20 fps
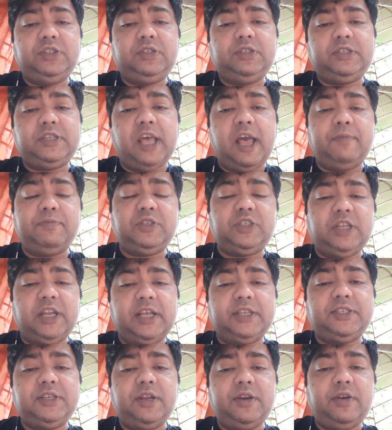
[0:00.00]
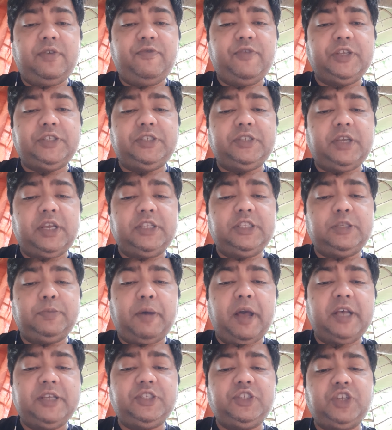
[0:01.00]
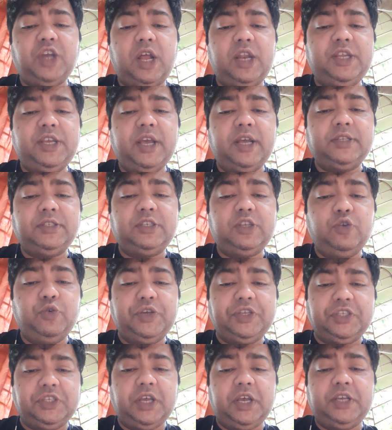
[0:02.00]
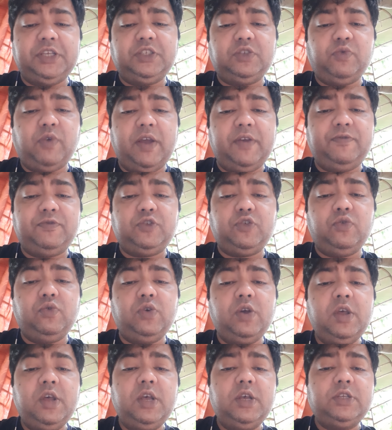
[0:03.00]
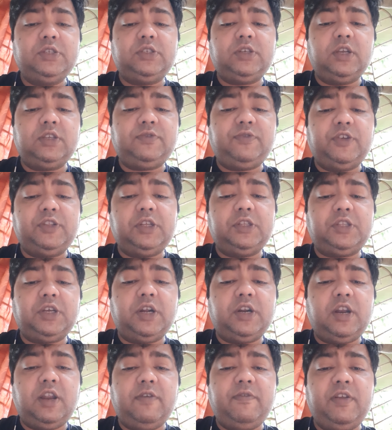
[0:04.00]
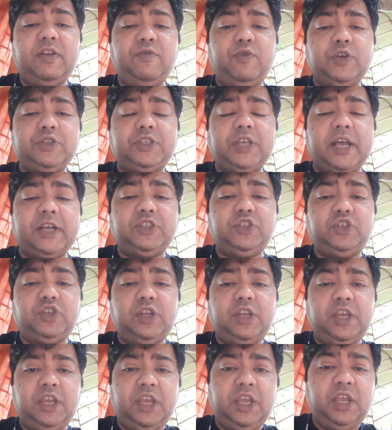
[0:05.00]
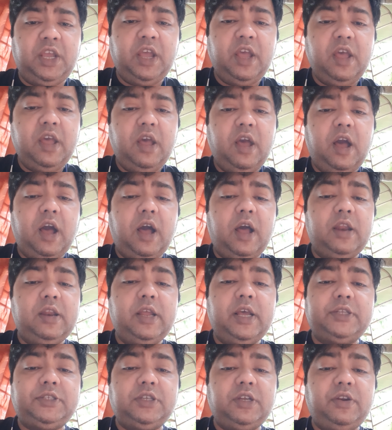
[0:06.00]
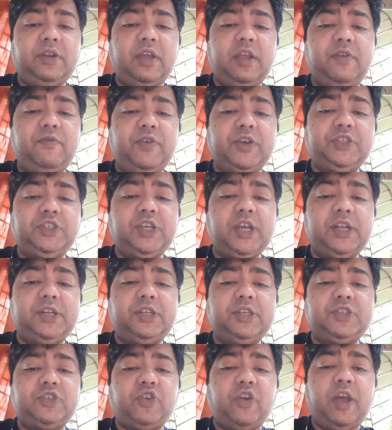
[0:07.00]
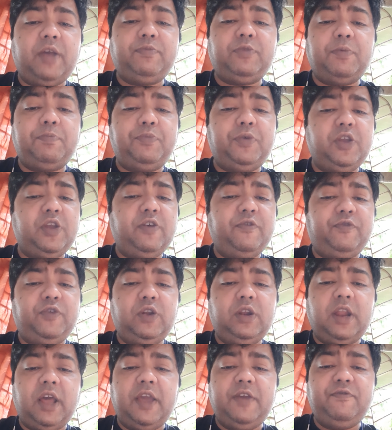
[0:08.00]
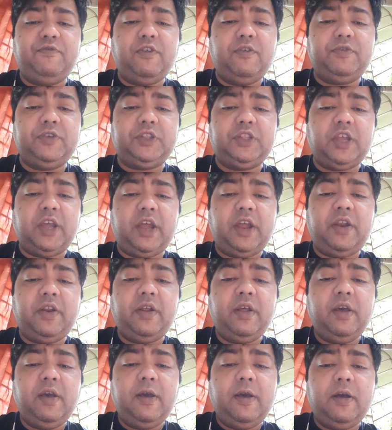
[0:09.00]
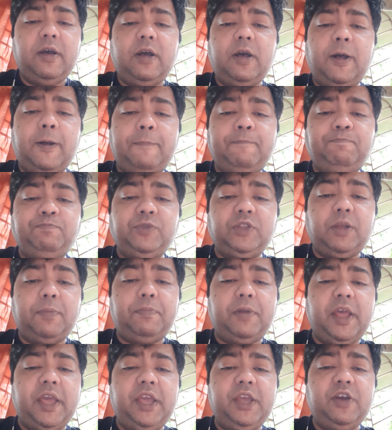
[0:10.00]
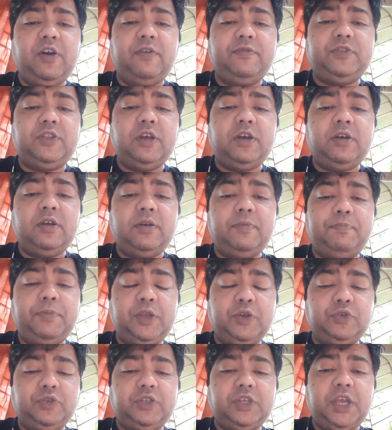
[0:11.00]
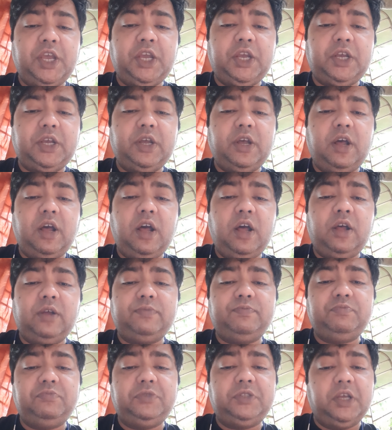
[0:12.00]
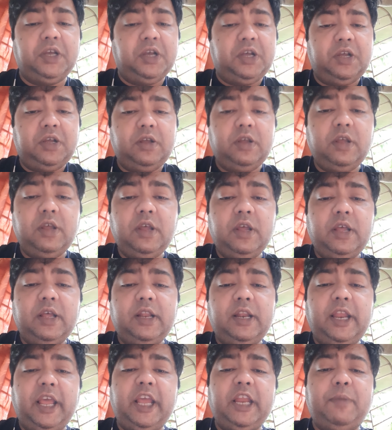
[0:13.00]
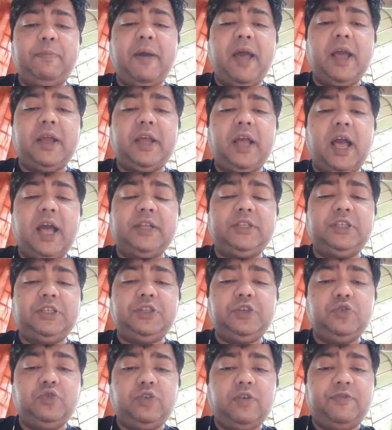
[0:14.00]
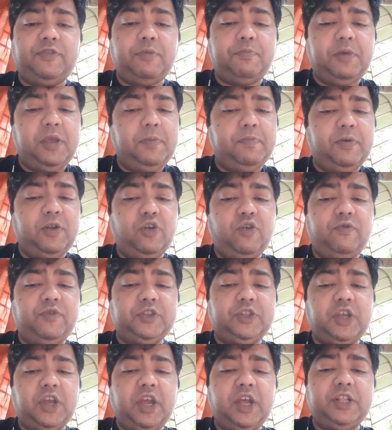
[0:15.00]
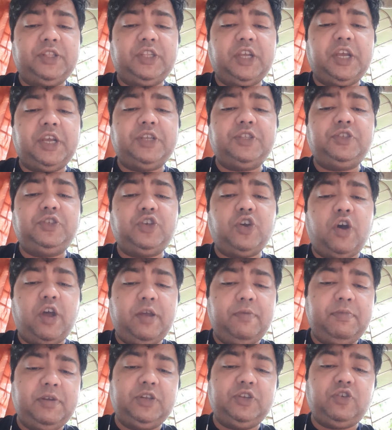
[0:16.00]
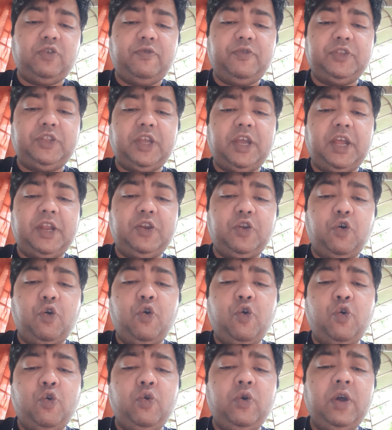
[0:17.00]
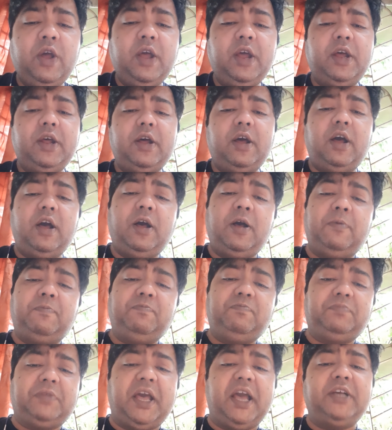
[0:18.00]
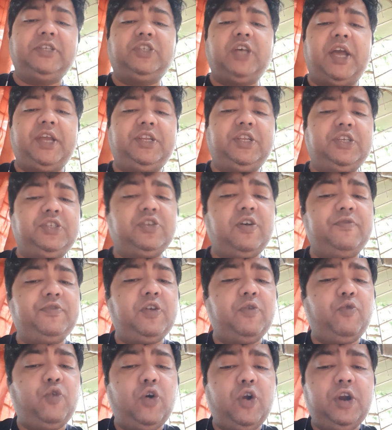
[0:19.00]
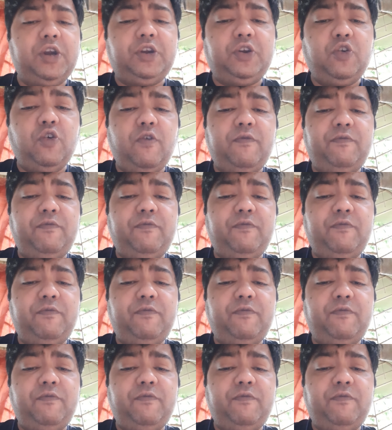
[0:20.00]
Sam's letter, which inspires Charlie and Louisa, his wife, to search for the third level, was actually a letter in which he had described the beautiful life over there, um, the playing of the music, uh, the laid back attitude of the people over there, the enjoyment over there, no um, anxieties of the world, no